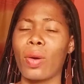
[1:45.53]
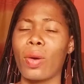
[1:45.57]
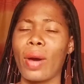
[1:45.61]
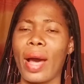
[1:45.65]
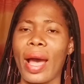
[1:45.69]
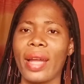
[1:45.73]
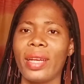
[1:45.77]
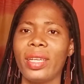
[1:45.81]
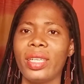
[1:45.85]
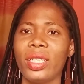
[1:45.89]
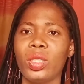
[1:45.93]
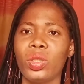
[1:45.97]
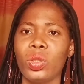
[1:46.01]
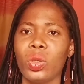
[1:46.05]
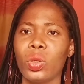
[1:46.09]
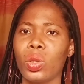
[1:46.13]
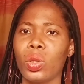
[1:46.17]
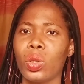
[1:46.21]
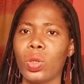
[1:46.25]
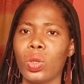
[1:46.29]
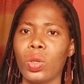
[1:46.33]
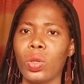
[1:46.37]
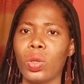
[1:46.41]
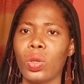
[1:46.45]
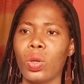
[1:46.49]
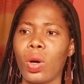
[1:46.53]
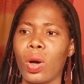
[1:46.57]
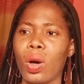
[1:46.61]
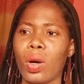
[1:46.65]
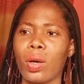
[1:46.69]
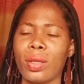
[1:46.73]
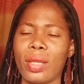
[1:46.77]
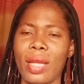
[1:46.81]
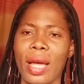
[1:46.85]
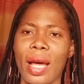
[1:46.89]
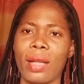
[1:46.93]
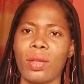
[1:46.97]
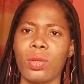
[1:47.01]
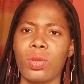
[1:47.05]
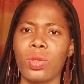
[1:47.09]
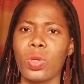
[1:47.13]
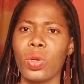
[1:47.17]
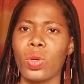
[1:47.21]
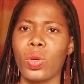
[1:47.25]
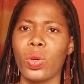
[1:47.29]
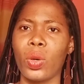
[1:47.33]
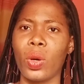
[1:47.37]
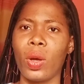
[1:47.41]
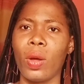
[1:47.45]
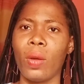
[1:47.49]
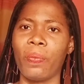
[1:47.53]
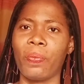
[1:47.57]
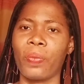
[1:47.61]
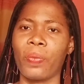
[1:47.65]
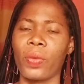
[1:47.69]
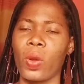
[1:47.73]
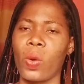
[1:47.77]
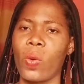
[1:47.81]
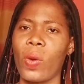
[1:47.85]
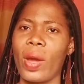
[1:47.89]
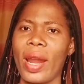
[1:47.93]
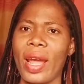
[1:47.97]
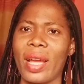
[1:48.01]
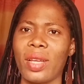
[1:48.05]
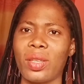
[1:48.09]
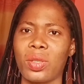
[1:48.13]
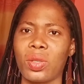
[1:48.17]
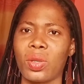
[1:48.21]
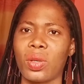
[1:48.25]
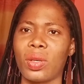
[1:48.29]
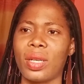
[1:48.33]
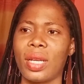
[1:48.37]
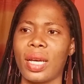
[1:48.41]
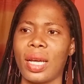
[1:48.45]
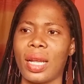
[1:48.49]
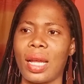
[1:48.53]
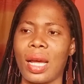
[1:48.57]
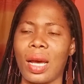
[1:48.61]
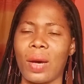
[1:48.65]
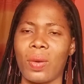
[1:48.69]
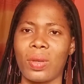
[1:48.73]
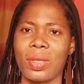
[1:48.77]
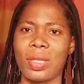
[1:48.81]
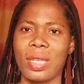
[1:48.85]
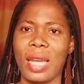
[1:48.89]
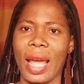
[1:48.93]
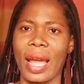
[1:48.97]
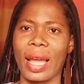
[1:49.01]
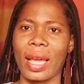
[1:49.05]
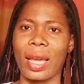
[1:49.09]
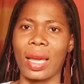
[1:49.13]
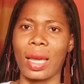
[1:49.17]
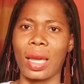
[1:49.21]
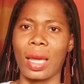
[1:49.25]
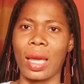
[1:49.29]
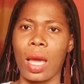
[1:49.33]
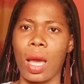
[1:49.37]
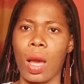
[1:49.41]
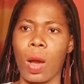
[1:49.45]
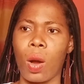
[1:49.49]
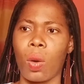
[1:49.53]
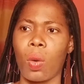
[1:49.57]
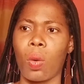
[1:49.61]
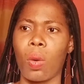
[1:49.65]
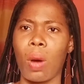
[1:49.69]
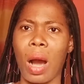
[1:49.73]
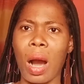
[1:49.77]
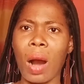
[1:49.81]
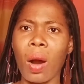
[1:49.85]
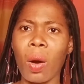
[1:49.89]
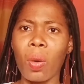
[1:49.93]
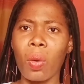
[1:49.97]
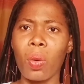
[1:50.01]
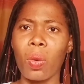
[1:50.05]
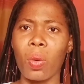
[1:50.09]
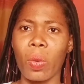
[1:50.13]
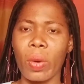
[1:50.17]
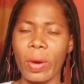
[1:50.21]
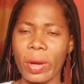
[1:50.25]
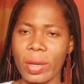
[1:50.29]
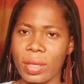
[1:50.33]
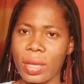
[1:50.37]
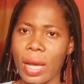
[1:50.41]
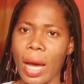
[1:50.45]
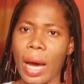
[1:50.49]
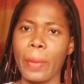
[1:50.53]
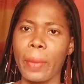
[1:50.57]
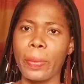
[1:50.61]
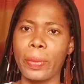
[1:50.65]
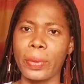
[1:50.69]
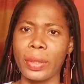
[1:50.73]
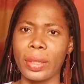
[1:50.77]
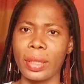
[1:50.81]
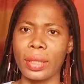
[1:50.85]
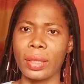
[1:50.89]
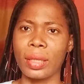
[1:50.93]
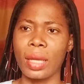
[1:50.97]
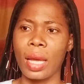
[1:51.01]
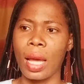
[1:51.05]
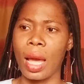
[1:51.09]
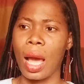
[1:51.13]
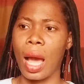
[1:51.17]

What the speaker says: I didn't know all that. So when I saw that, I was like, wow, what is happening?